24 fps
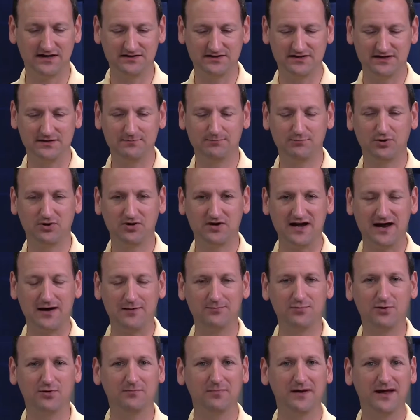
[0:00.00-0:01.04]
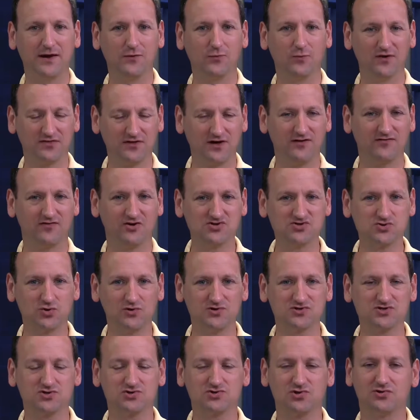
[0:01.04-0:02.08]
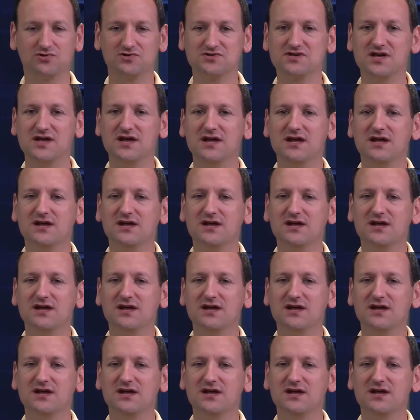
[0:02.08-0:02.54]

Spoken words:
input and output bandwidth of our storage controllers.